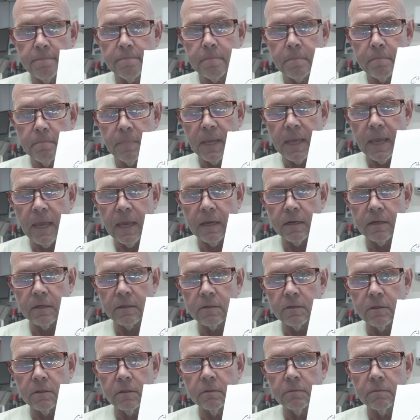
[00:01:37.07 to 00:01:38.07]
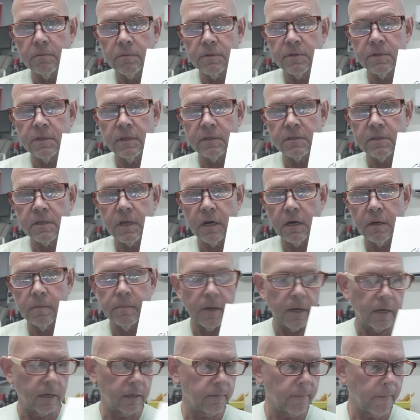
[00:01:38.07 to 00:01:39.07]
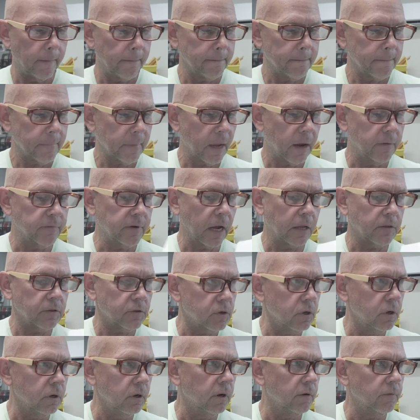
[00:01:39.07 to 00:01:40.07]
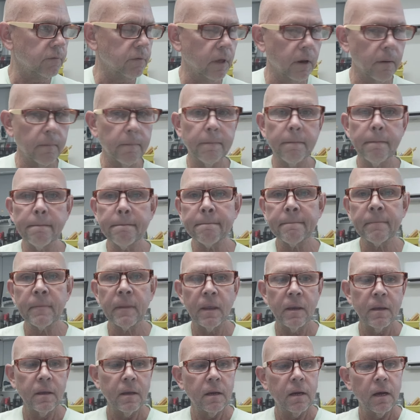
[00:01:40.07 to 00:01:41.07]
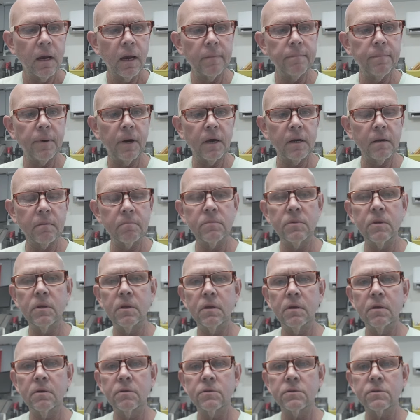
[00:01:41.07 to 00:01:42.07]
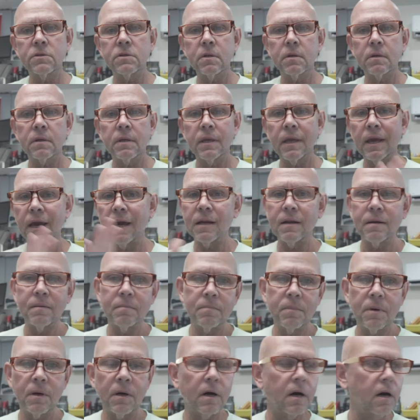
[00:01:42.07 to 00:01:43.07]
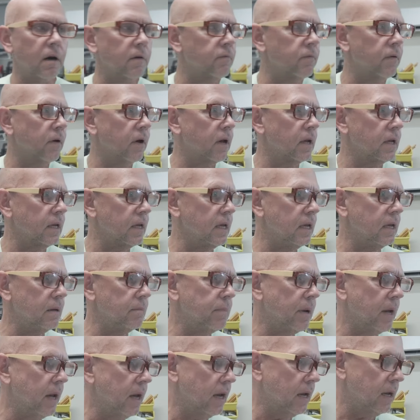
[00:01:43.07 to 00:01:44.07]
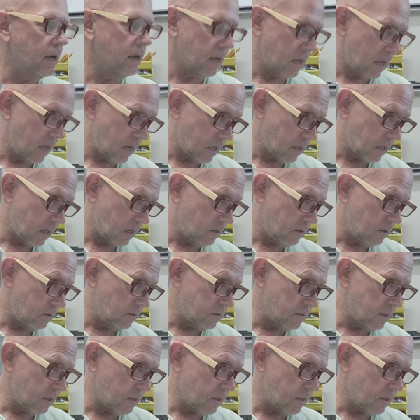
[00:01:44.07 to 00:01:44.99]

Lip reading: mechanical 6 terabyte. I've got 2 of them. I bought them used, got them off eBay, and I used a